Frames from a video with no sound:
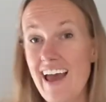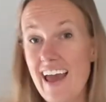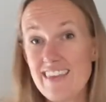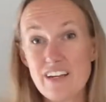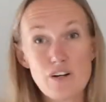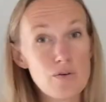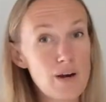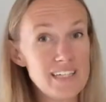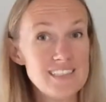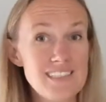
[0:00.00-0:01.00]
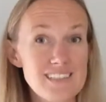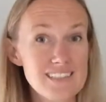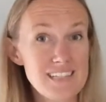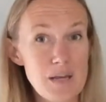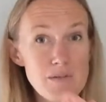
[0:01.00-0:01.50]
And then Christ is the
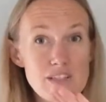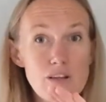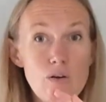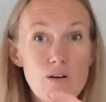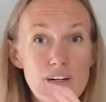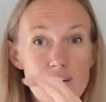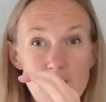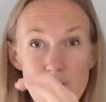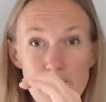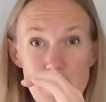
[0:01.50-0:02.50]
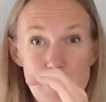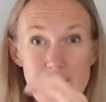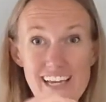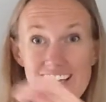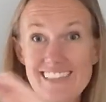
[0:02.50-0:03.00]
same as Lord, only you're
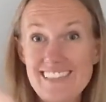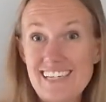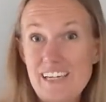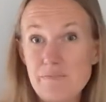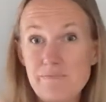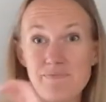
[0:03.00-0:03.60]
making a C.